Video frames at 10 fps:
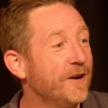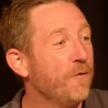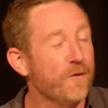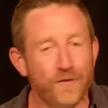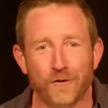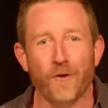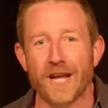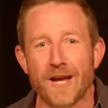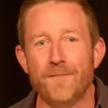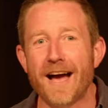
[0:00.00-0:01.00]
was
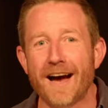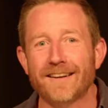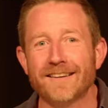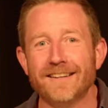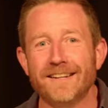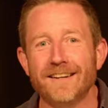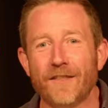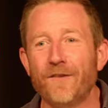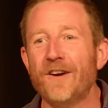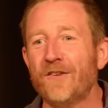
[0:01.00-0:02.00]
talking about
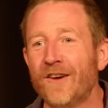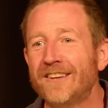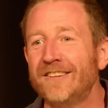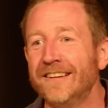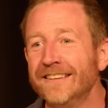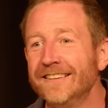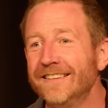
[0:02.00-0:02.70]
the resurrection.